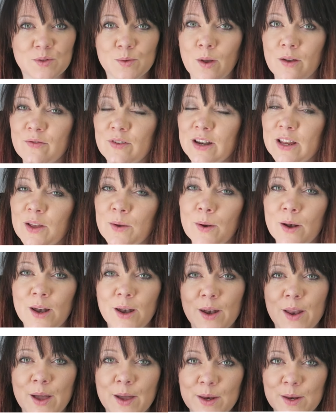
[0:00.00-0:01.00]
So I've written you a
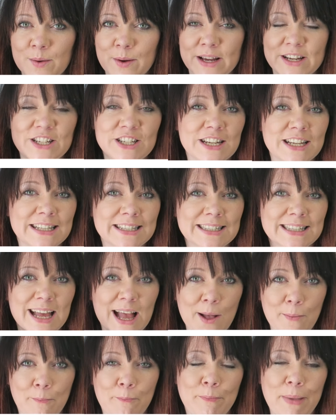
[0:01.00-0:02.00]
load of questions
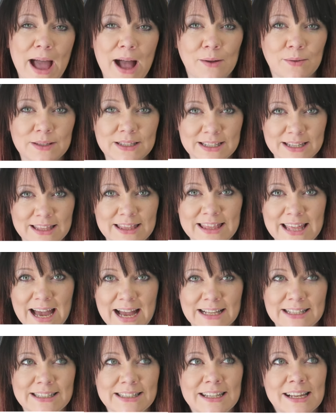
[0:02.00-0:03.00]
about
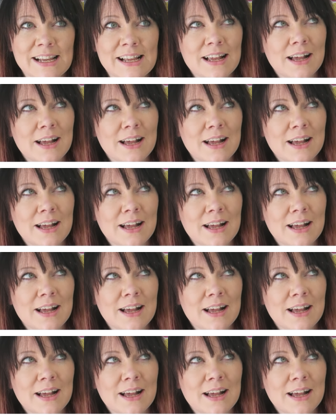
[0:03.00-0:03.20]
that.